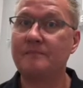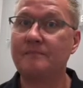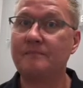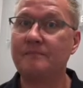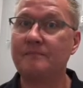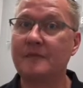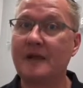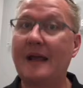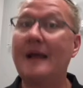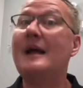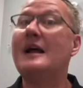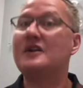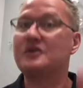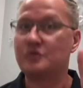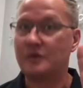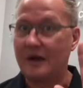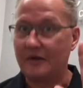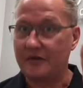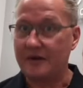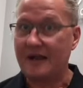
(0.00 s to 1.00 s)
Okay,
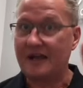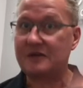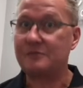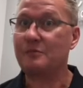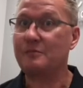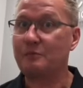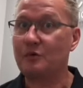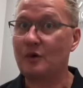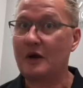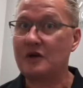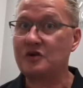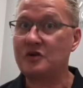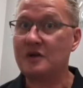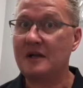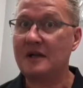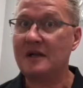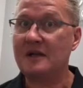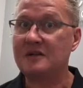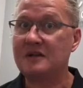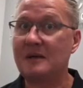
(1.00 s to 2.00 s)
so now the next progression
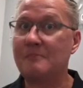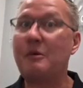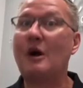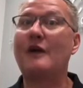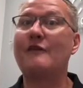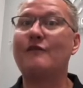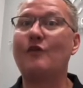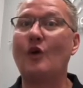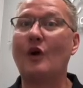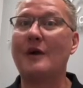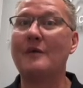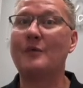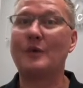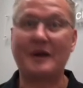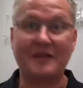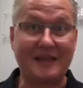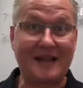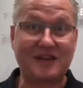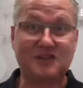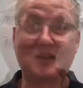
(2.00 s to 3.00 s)
is in part 4. All
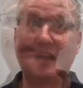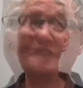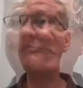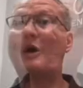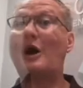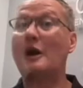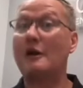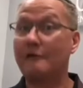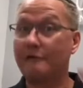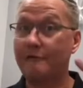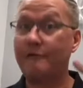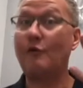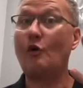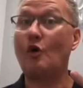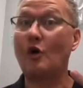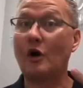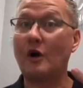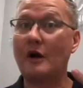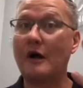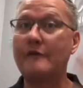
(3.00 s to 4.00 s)
right, thanks guys. Part
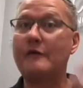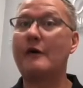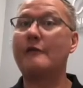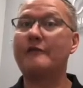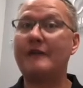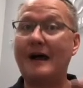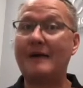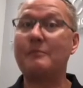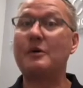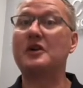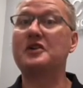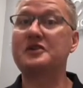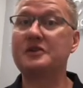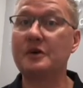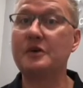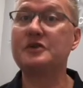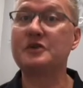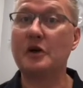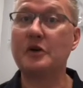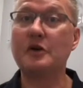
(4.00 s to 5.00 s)
4 of our 5-part
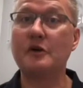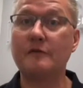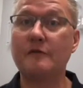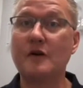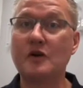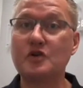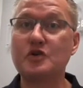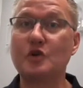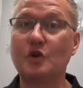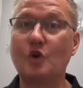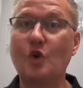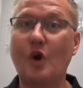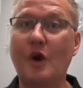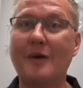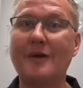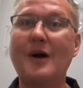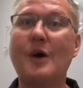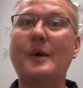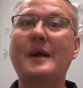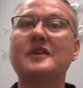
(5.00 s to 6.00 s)
series on your functional core.
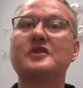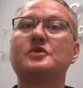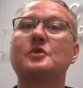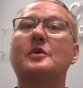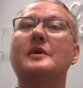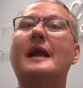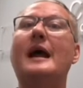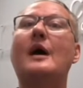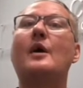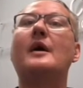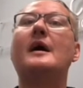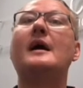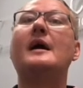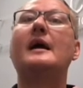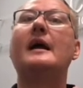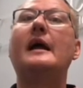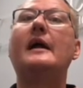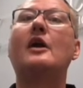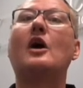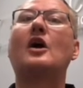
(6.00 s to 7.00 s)
All right, so now
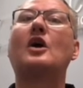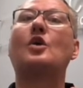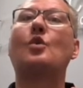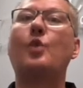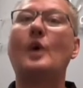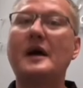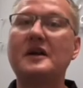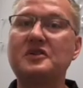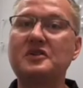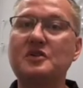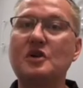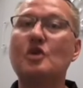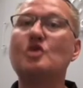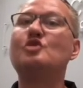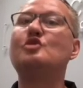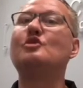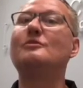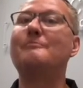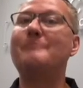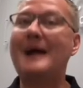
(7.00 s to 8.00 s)
in our quest
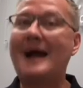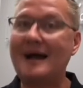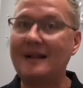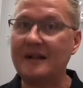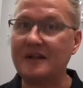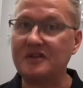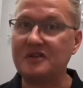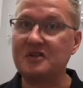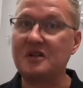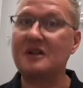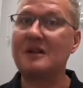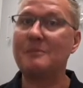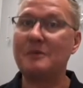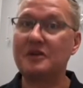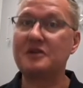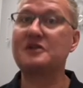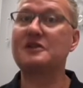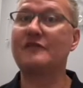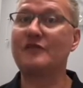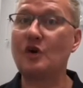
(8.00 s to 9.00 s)
to balance the
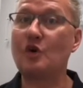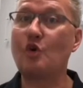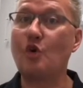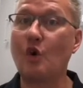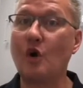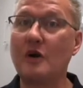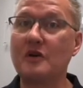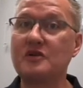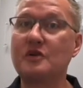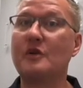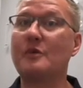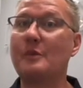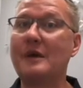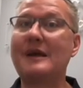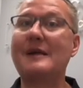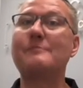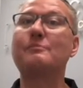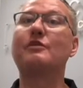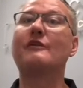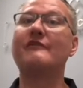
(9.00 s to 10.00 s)
muscles of your core so that we
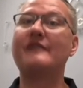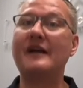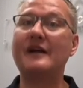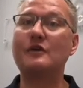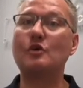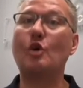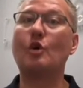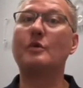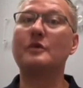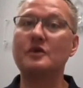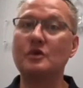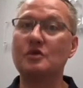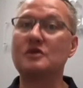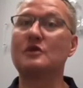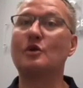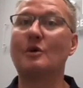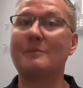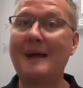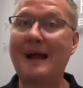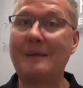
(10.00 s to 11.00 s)
can prevent or reduce
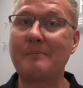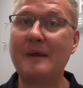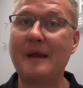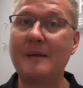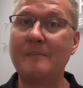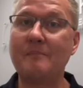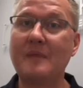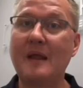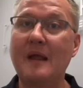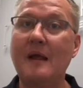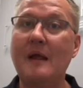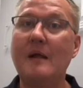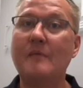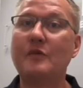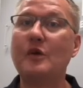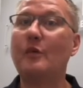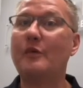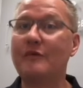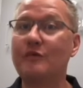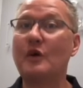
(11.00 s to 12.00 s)
lower back pain,
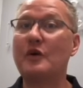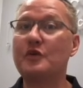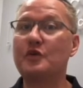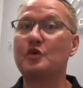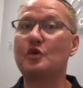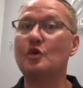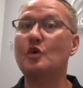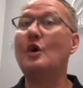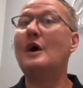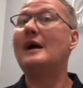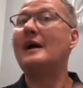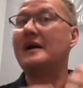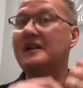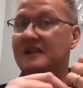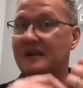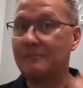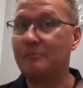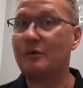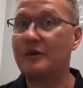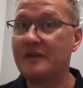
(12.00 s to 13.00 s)
we've run through a
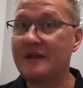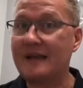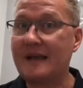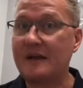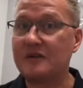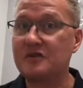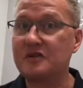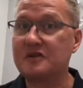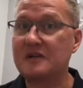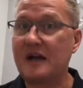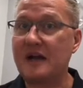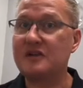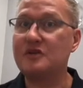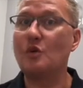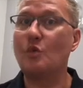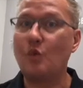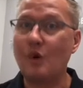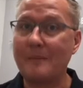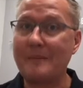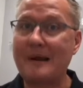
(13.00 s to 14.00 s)
deep breathing exercise,
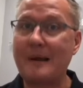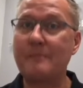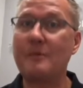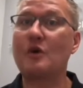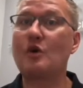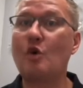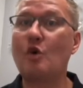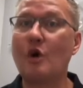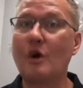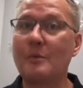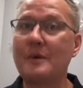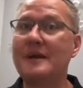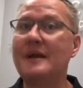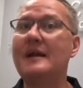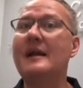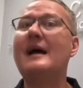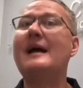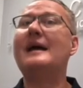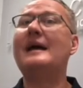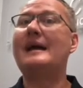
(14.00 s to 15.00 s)
warming up our core. We did
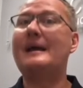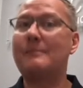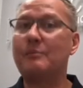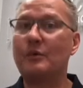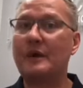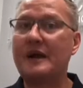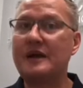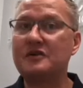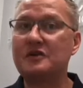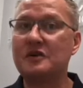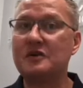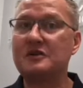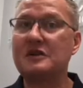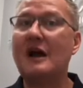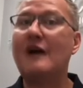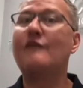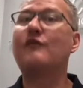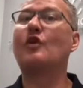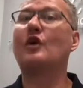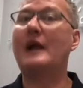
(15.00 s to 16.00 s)
hip raisers
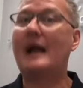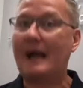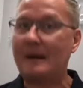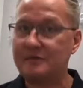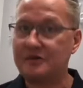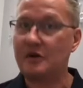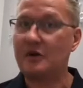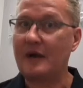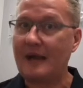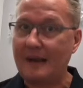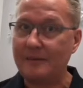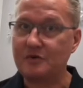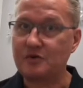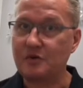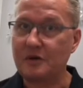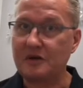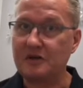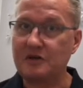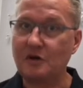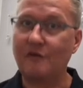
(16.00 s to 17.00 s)
for our abs and our
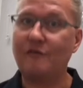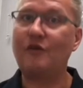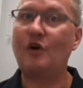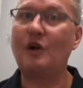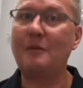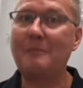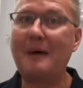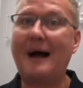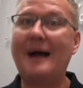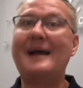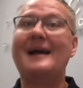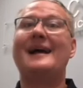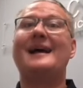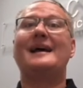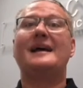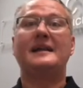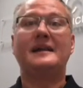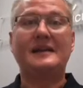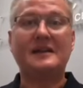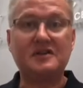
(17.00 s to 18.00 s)
hamstrings, followed by
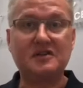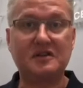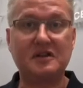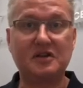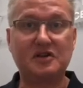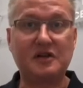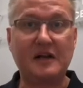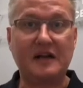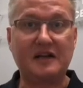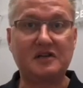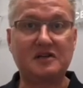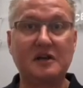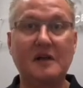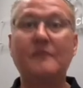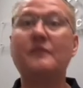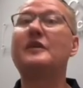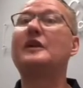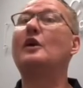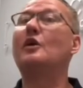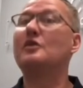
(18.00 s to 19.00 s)
knees to the chest,
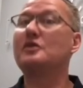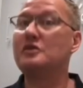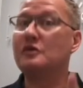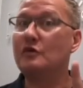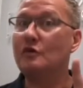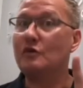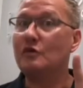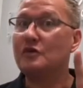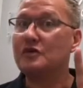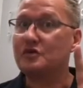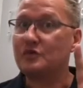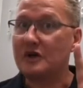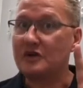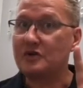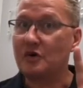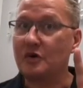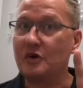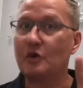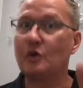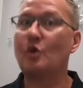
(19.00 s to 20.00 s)
to stretch
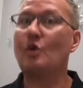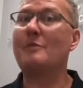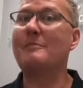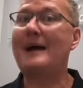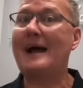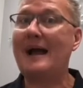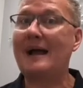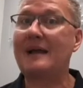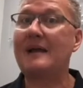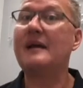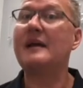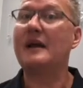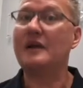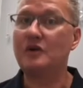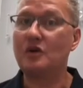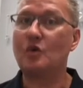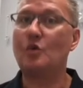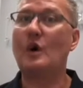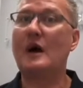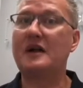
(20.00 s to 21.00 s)
out your lower back and your
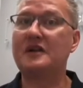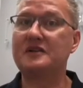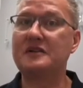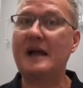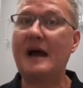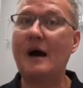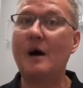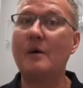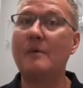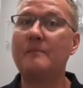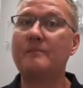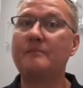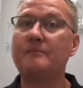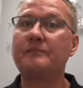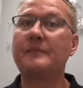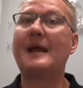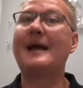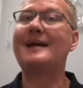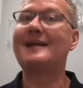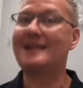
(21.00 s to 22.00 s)
quads. Now,
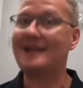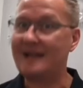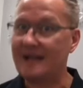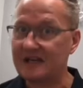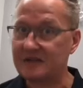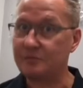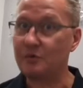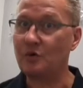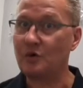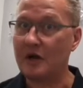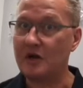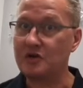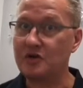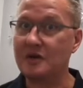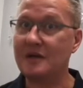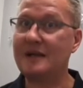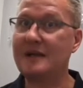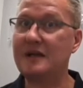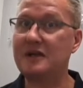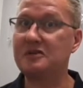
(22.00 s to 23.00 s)
the next progression
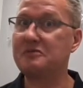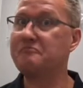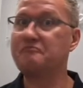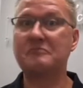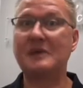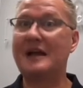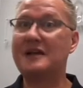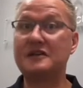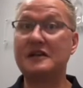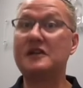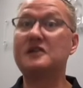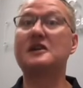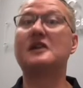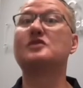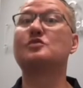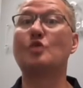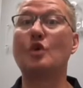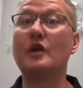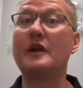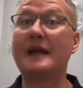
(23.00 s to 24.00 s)
is as easy as
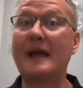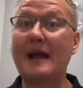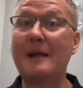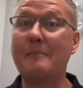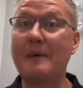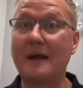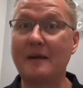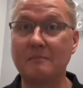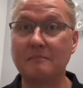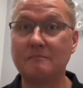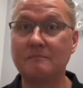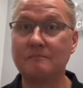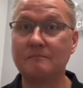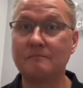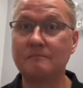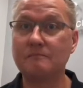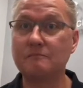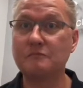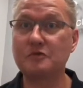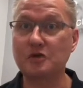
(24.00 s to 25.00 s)
rolling out of bed.
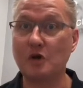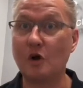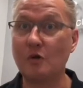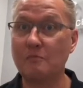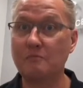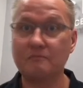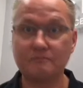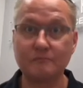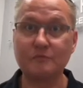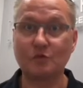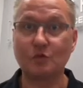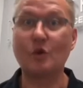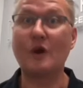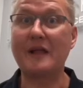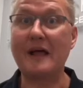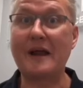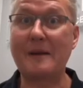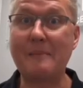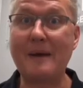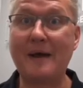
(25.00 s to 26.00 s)
So, roll
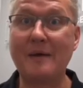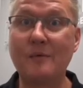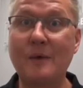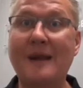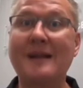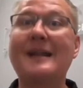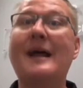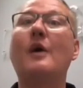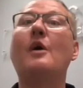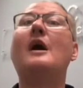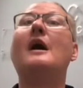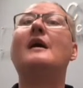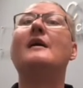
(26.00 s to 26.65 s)
out of bed right now.